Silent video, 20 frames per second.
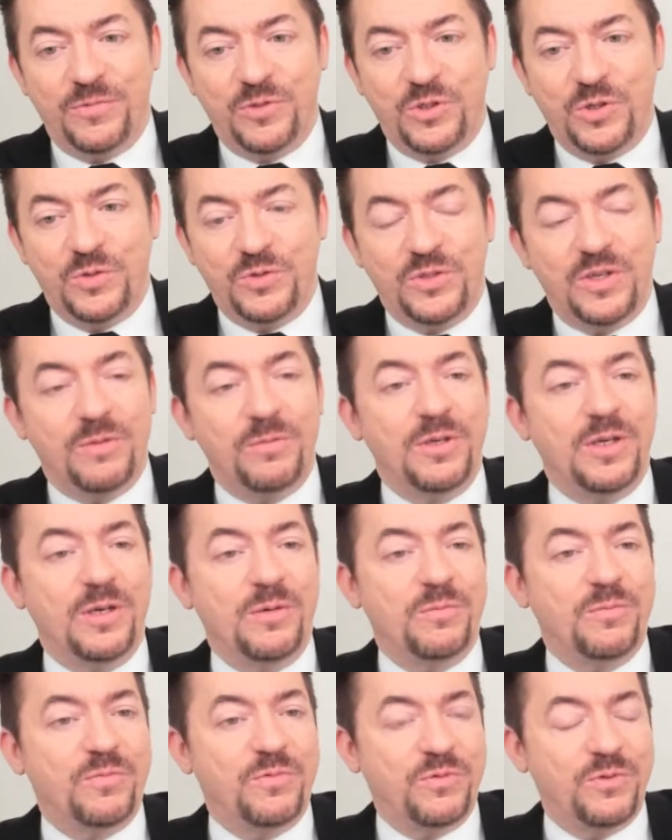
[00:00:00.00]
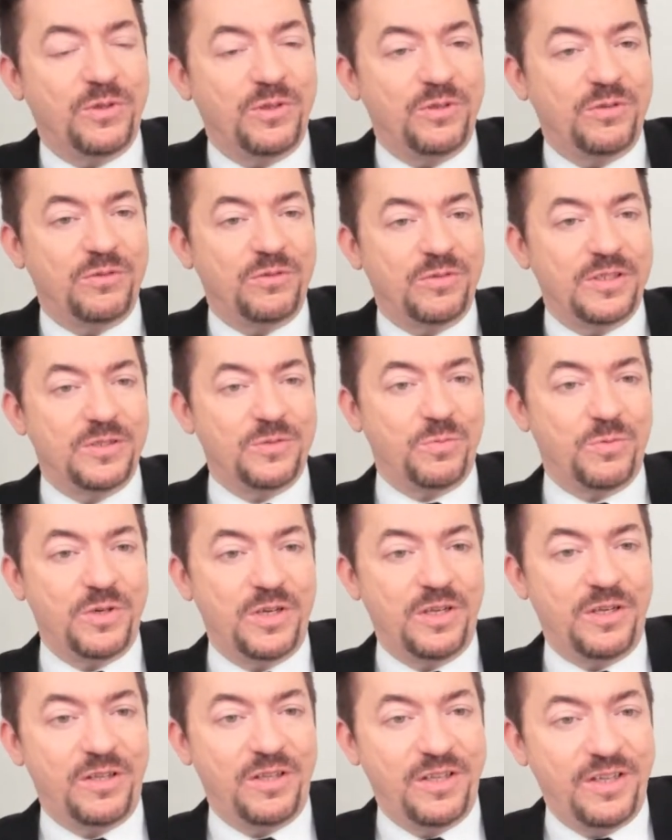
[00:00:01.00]
shows coming up for you as
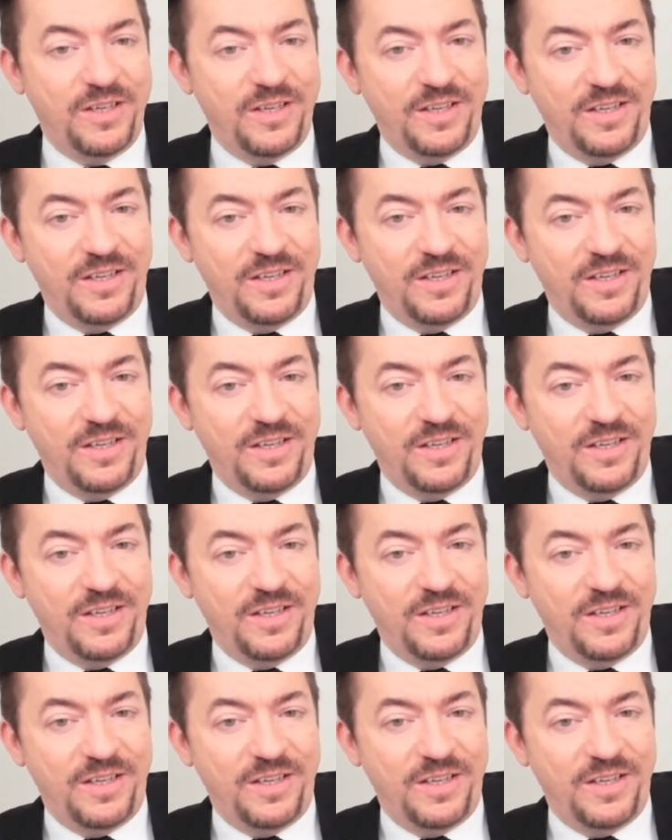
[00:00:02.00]
well